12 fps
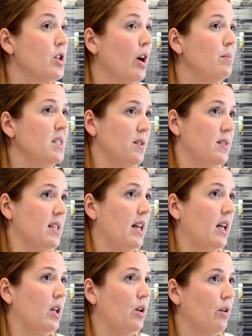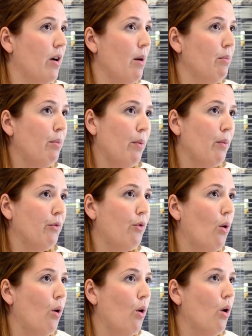terms of setting UNA up
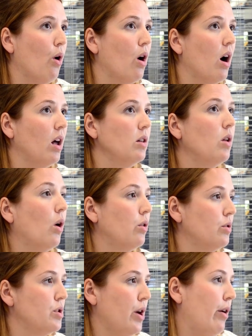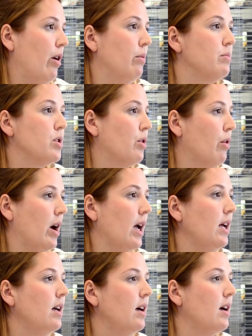for a long-term
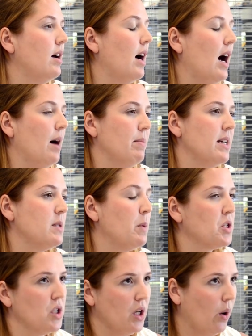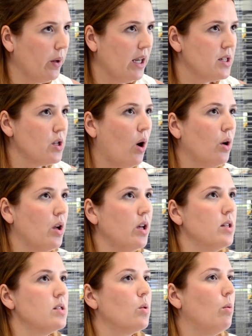degree, especially going into
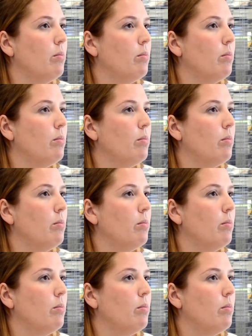honours or